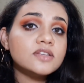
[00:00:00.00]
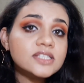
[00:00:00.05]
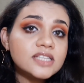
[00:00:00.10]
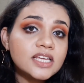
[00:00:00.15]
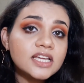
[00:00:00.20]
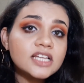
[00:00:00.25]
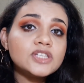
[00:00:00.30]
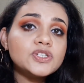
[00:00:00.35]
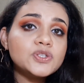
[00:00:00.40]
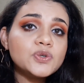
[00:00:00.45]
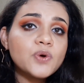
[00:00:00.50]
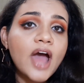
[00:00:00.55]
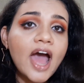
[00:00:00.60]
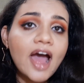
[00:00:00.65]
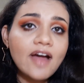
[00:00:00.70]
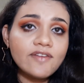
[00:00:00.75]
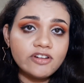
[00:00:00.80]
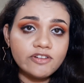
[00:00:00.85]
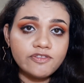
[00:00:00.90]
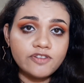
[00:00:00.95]
Now skin
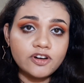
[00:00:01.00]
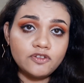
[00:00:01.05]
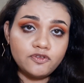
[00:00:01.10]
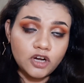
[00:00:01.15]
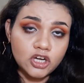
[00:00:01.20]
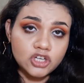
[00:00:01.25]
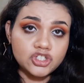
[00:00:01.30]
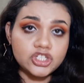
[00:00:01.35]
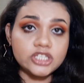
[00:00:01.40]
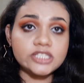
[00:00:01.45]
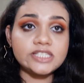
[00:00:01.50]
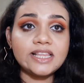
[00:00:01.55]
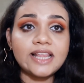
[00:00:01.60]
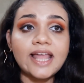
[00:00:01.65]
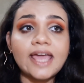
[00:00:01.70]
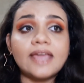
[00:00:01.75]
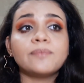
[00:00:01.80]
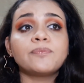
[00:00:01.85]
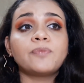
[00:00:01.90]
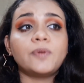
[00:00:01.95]
do have different
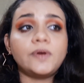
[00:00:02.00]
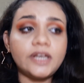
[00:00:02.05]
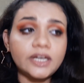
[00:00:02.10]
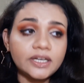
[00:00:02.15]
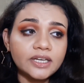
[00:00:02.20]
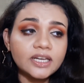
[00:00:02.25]
functions like